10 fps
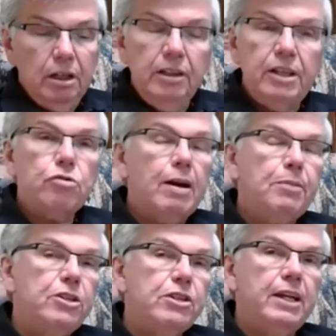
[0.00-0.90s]
This
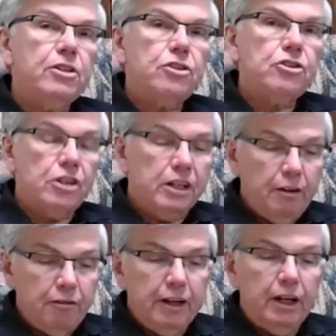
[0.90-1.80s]
represents a
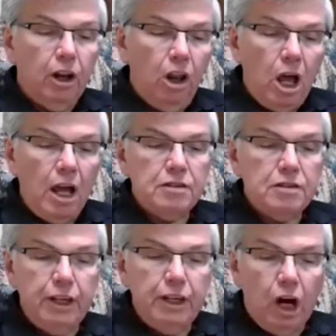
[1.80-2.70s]
significant loss
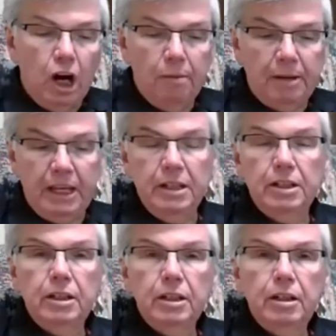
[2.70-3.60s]
for the Army
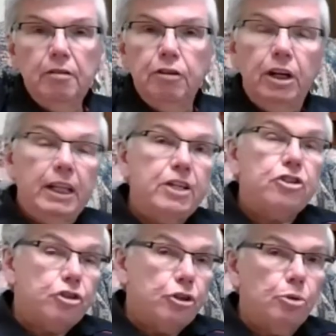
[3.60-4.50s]
for at
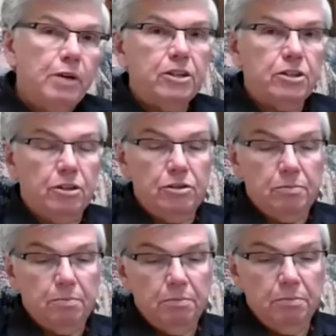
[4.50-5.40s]
least two
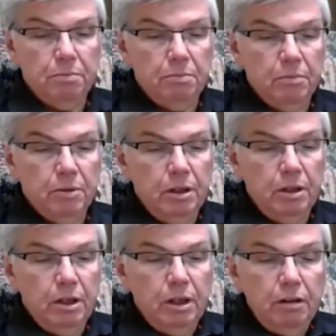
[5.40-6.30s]
reasons.
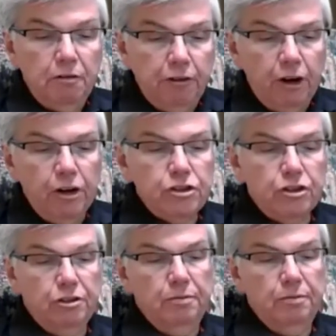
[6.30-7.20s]

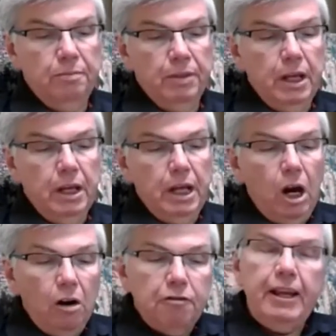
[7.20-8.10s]
First,
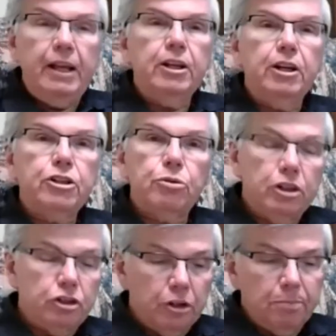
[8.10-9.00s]
our failure to
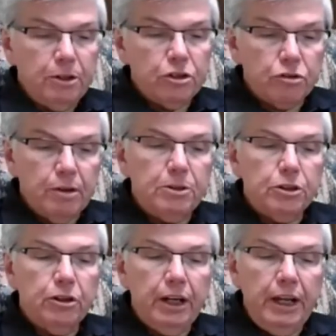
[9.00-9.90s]
interpret
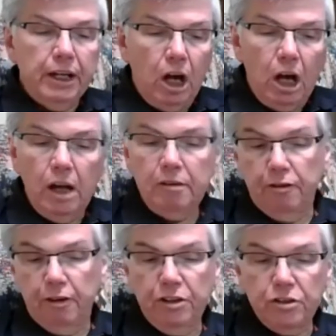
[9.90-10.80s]
scripture in
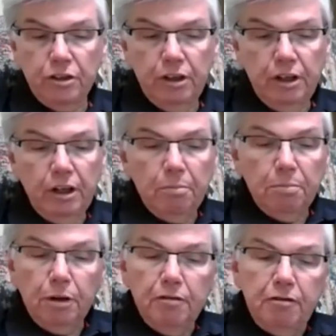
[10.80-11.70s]
conference
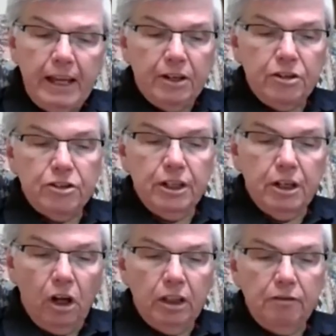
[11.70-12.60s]
prevents the
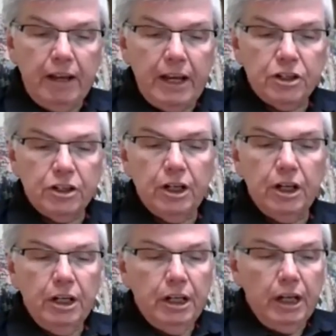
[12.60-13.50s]
cultivation
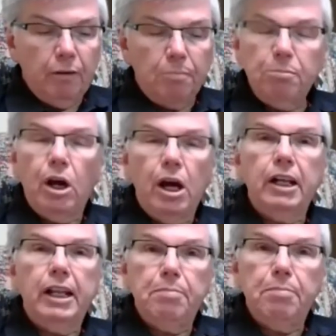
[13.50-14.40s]
of a
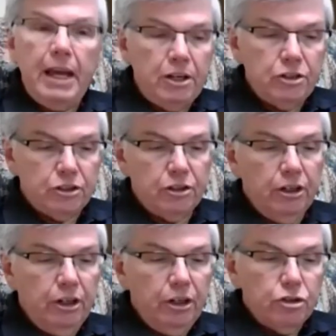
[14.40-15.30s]
broadly based,
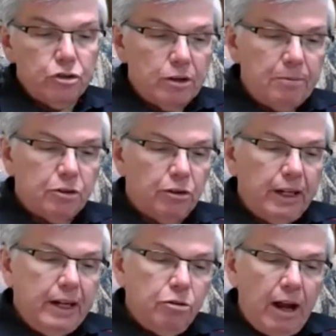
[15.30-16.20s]

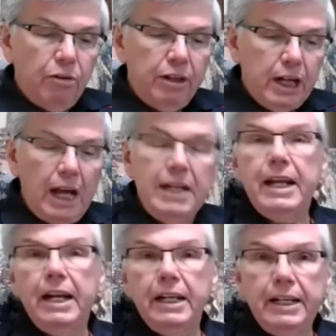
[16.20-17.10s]
scripturally grounded
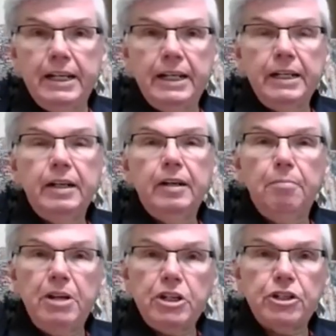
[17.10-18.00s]
identity,
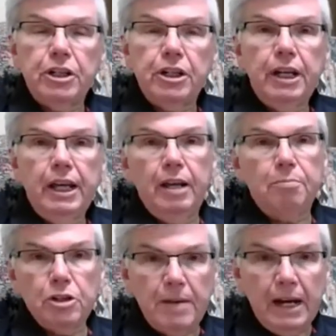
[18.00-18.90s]
mission, and
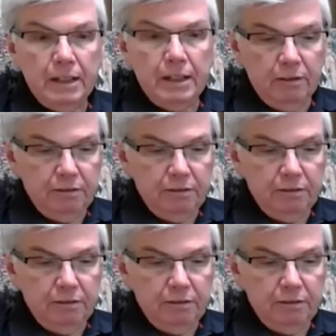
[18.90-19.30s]
perspective.